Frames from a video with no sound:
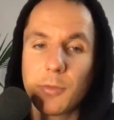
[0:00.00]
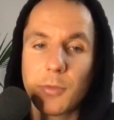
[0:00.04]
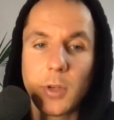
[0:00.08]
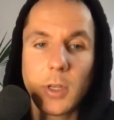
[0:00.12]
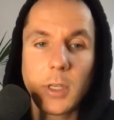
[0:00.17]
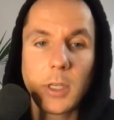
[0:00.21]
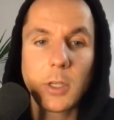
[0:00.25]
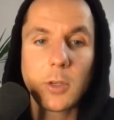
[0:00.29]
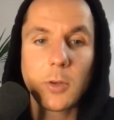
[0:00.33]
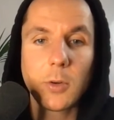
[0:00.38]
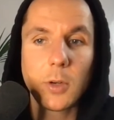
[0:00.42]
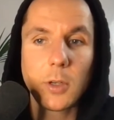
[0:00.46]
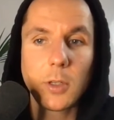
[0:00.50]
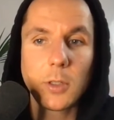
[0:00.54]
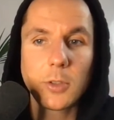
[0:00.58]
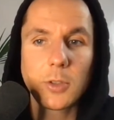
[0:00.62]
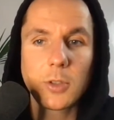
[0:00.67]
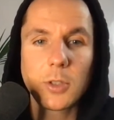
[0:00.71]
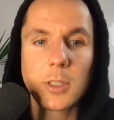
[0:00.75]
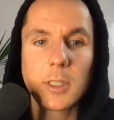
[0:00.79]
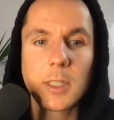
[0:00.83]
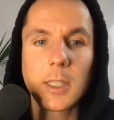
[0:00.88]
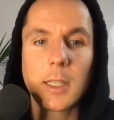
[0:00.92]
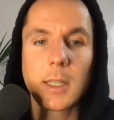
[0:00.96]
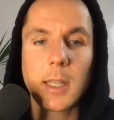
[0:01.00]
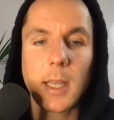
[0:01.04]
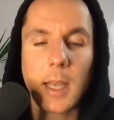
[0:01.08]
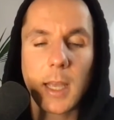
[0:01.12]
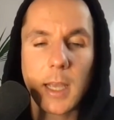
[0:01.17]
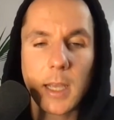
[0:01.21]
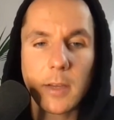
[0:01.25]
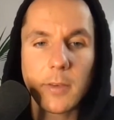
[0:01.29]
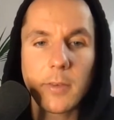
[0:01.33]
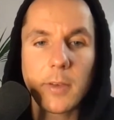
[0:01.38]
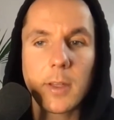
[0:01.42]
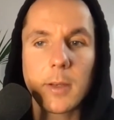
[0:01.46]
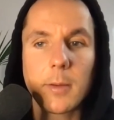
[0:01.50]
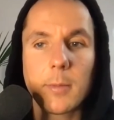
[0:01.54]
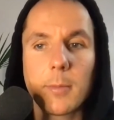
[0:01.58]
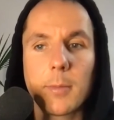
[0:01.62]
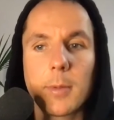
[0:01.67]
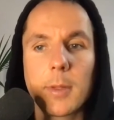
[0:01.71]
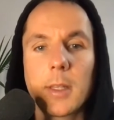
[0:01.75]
free tutorials just to get the hang of it,